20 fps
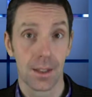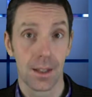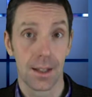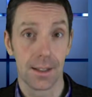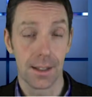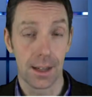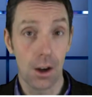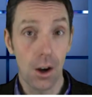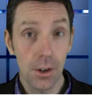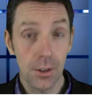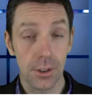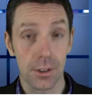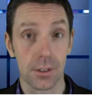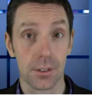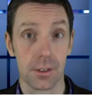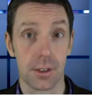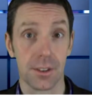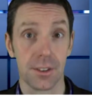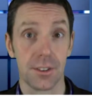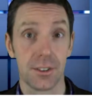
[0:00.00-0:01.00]
and Article
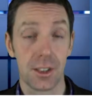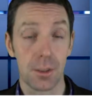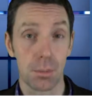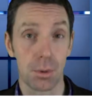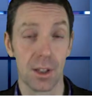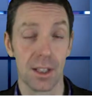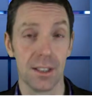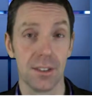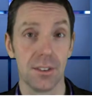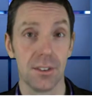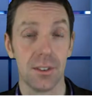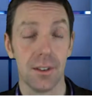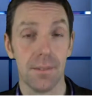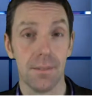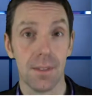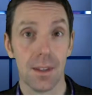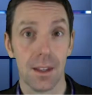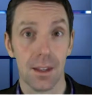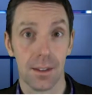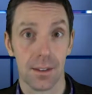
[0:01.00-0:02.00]
9 stipulates
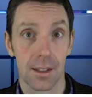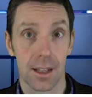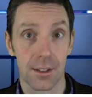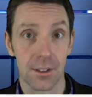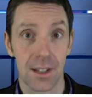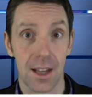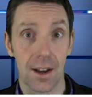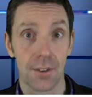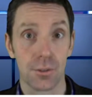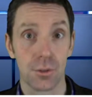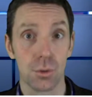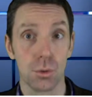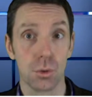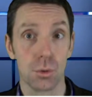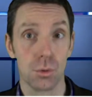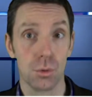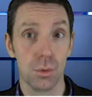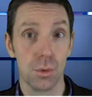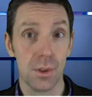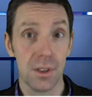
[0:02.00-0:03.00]
that you have to
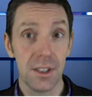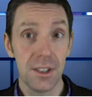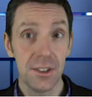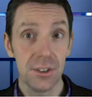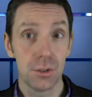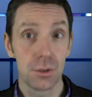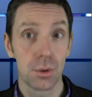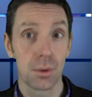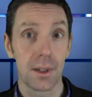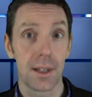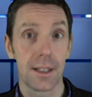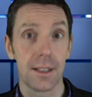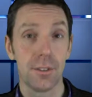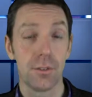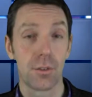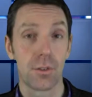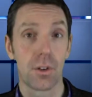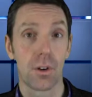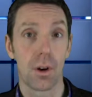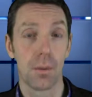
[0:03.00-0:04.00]
restrain
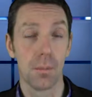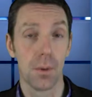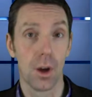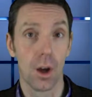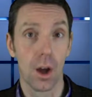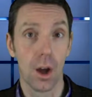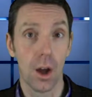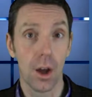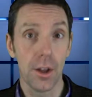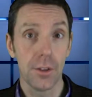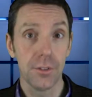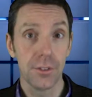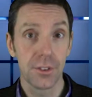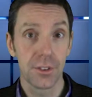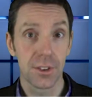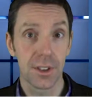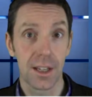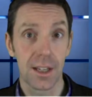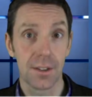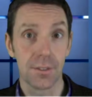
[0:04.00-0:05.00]
from
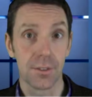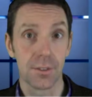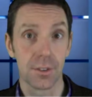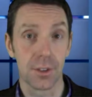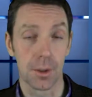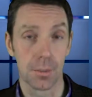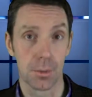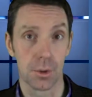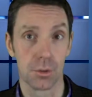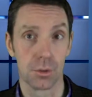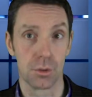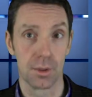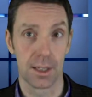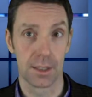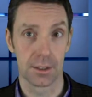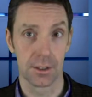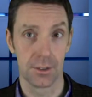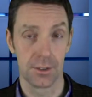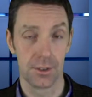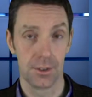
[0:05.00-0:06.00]
unsafe
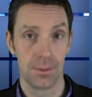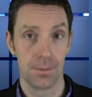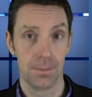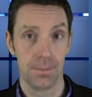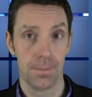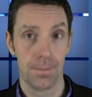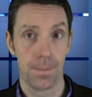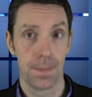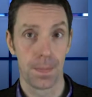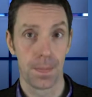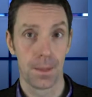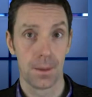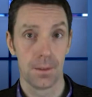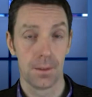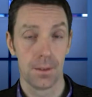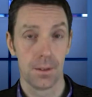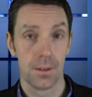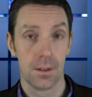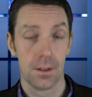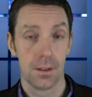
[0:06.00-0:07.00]
subcontractors.
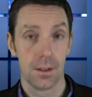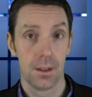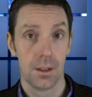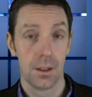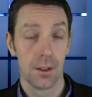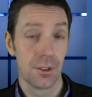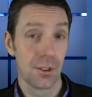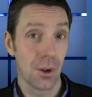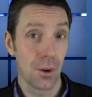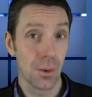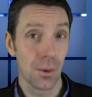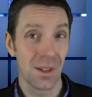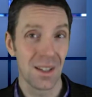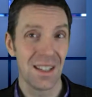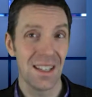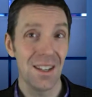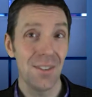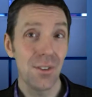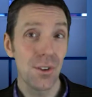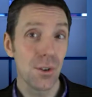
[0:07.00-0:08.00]
So
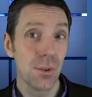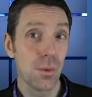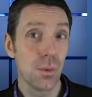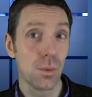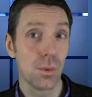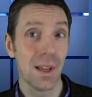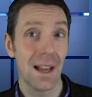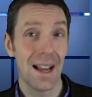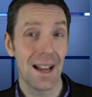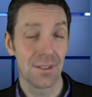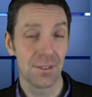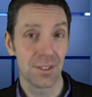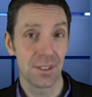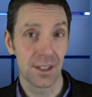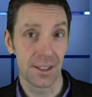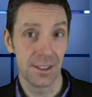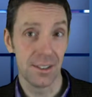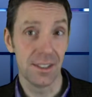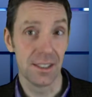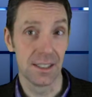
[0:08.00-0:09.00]
if you would have an
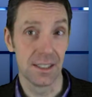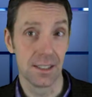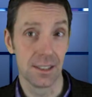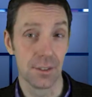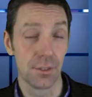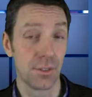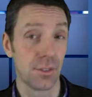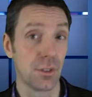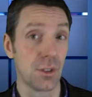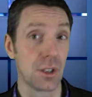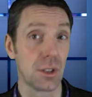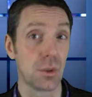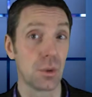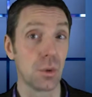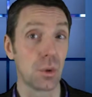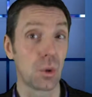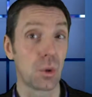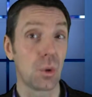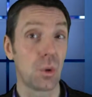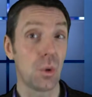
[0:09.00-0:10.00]
ID, if you
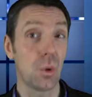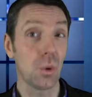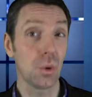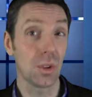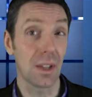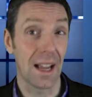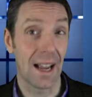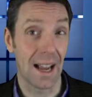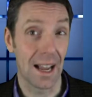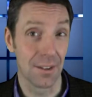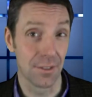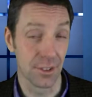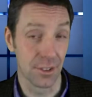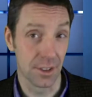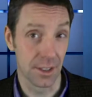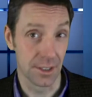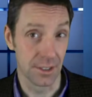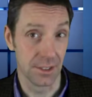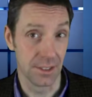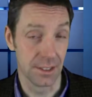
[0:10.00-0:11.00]
could have an
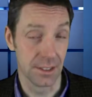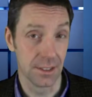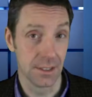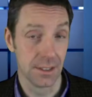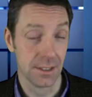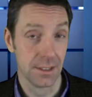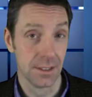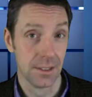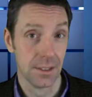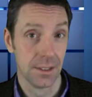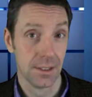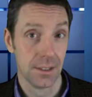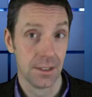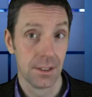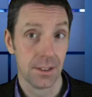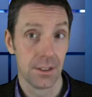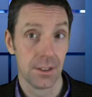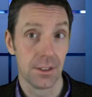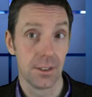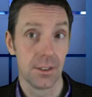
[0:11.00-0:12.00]
ID,
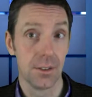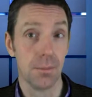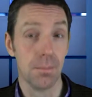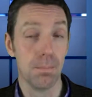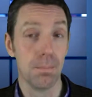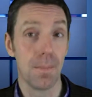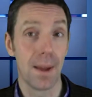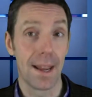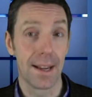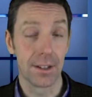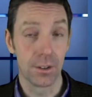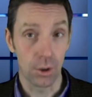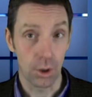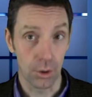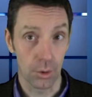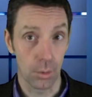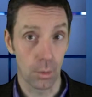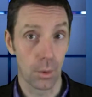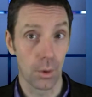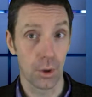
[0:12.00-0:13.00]
you may
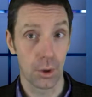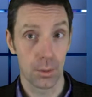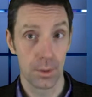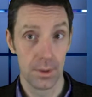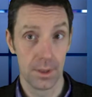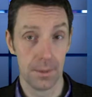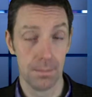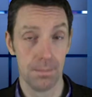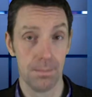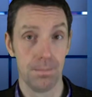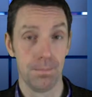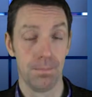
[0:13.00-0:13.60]
not work with them.